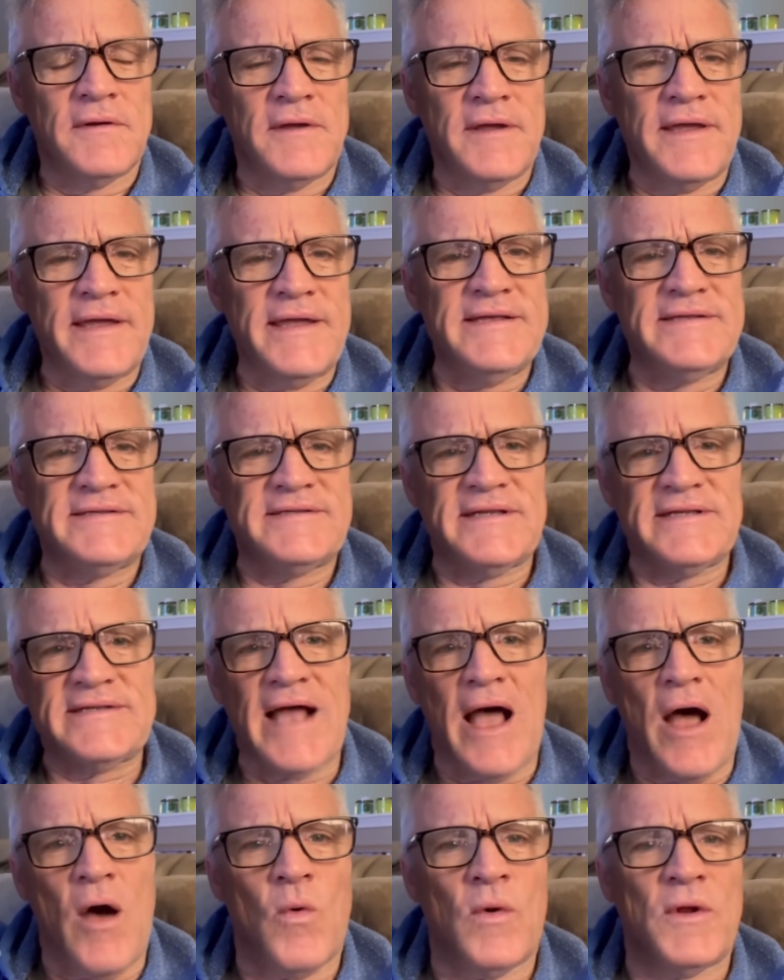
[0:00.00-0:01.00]
He says,
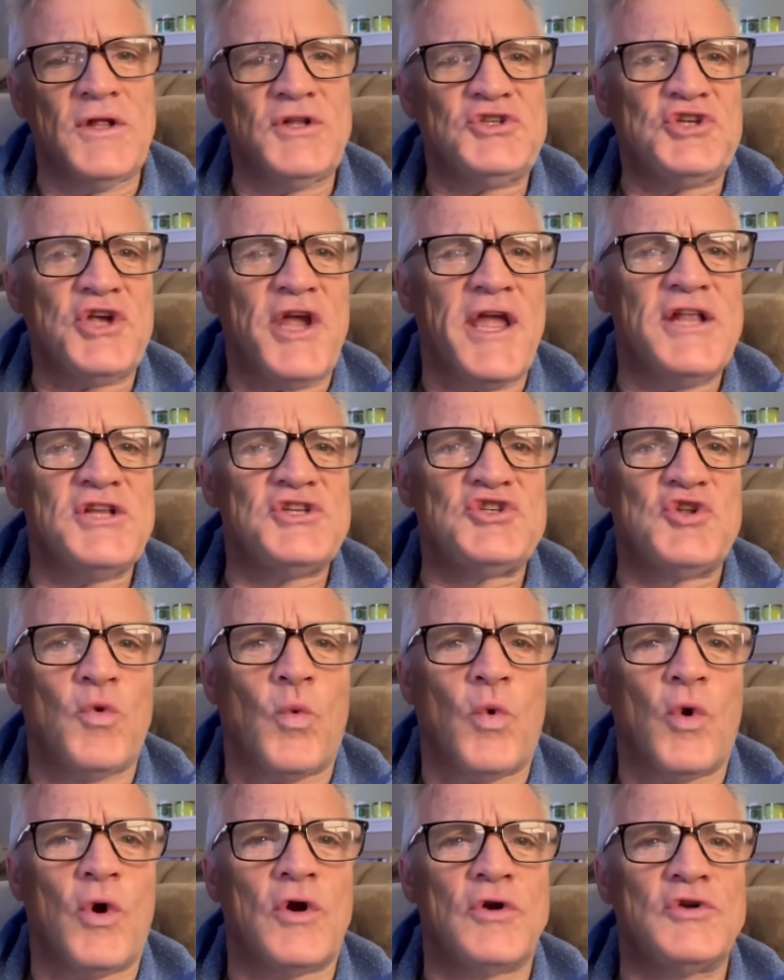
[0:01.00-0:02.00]
I want to change the
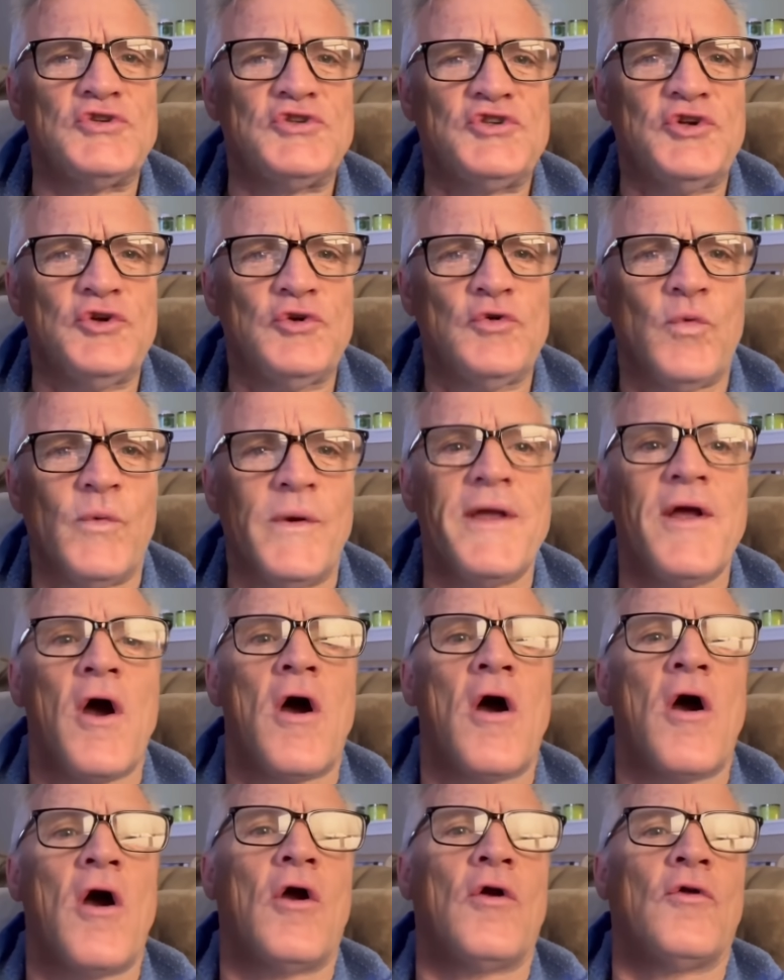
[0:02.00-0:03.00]
words to, we
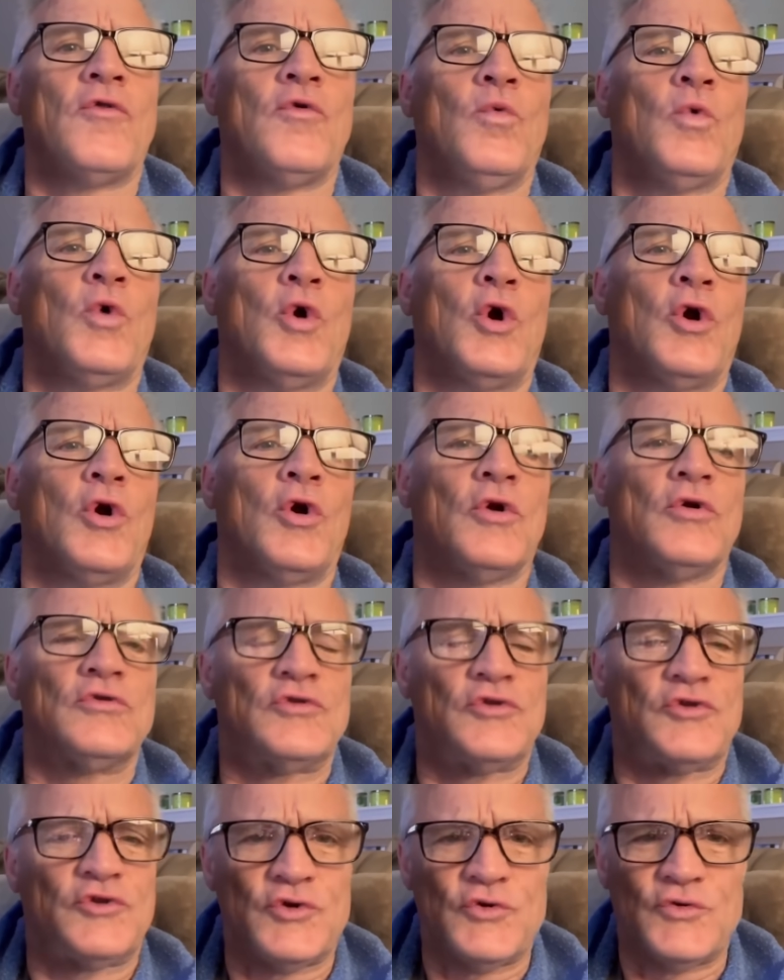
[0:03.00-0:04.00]
are the
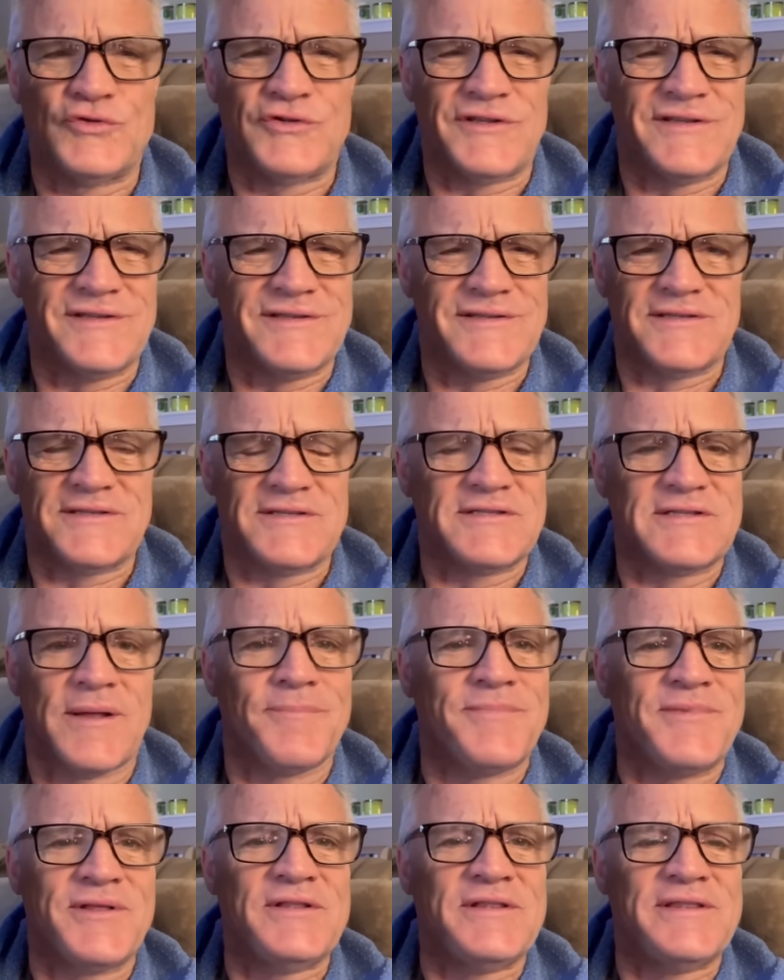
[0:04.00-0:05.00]
world, to
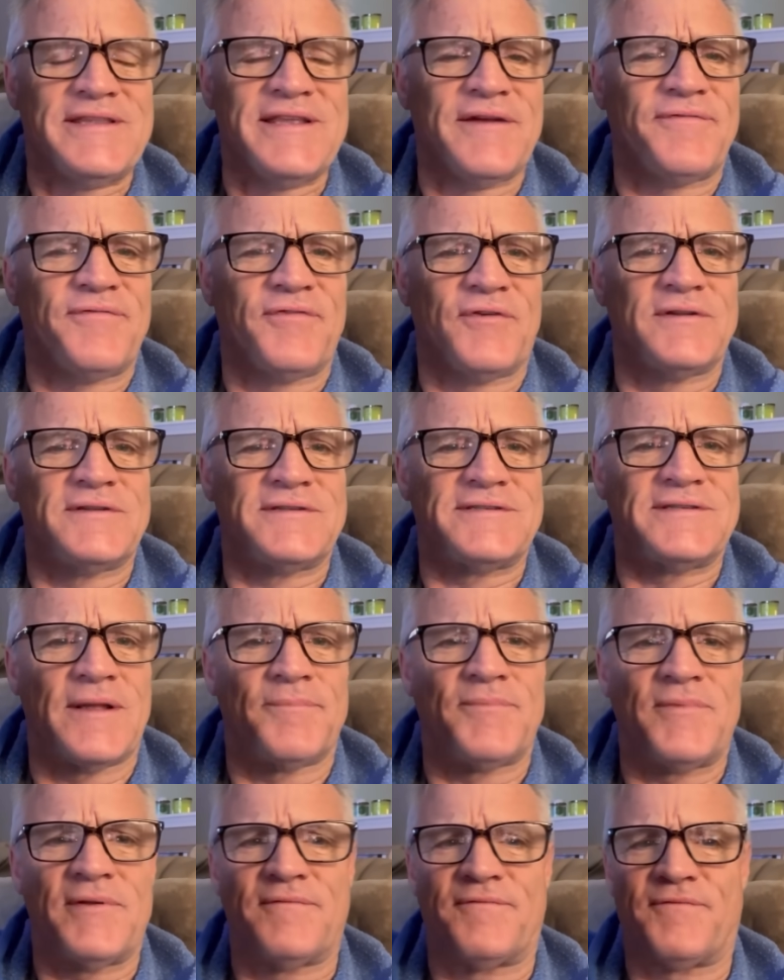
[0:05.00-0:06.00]
something different,
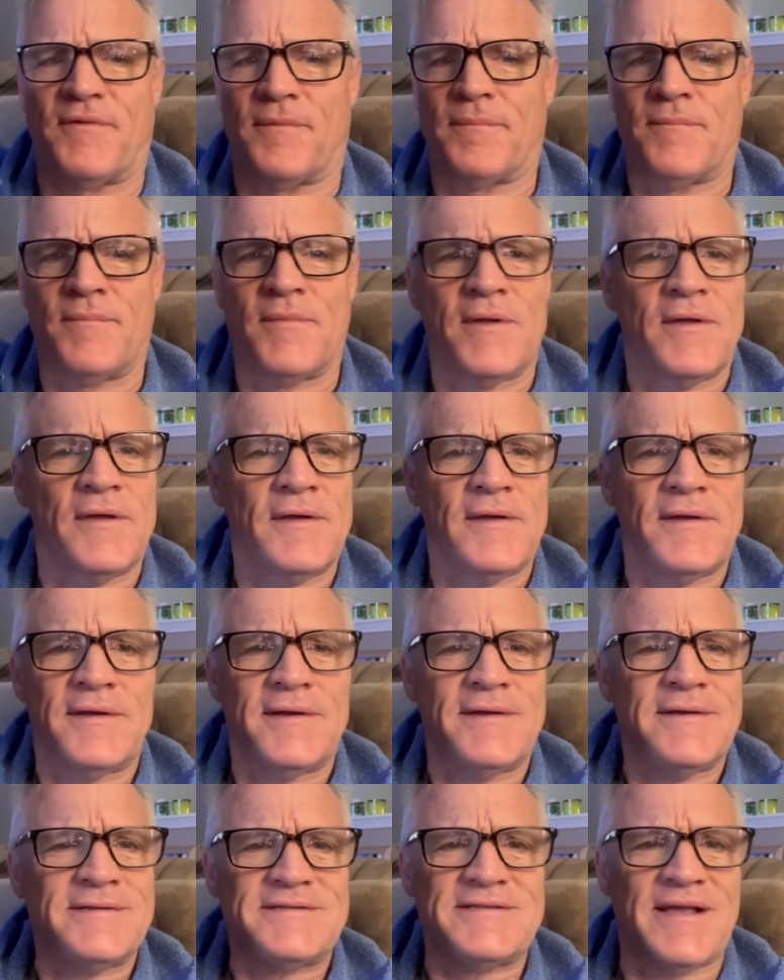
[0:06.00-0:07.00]
something from
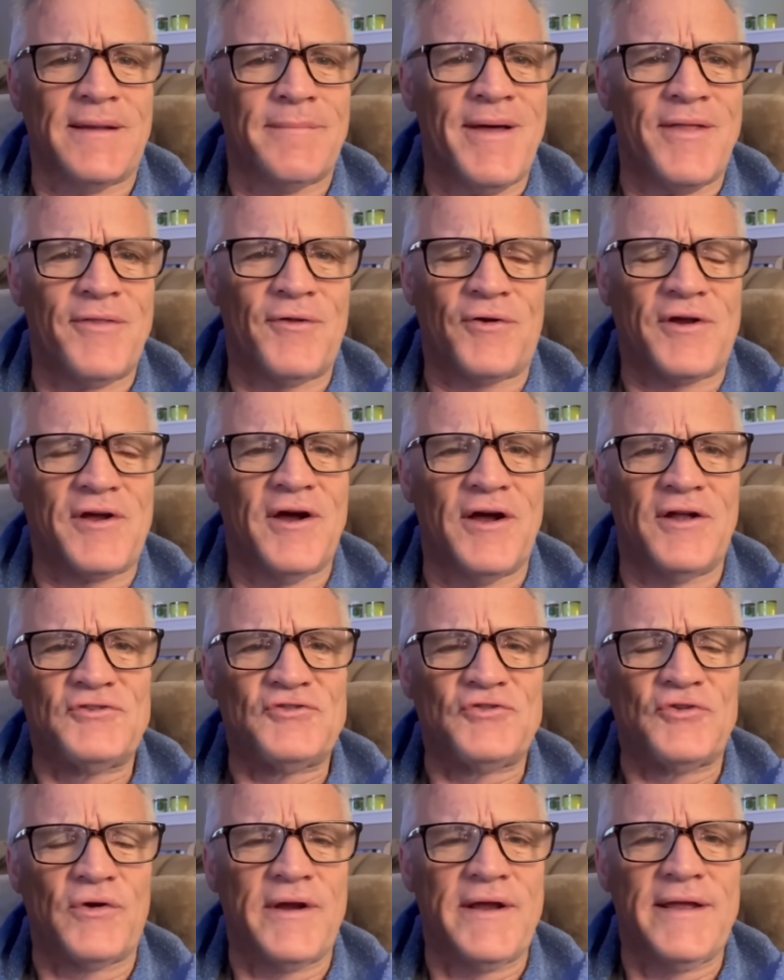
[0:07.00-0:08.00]
some other
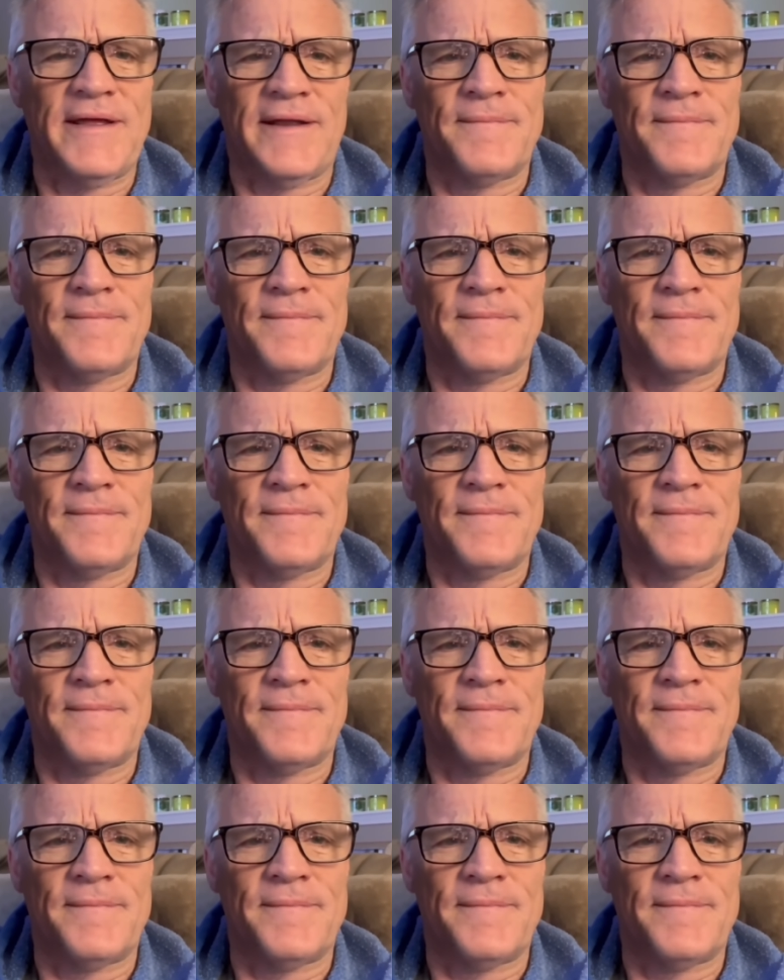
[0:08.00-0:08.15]
country.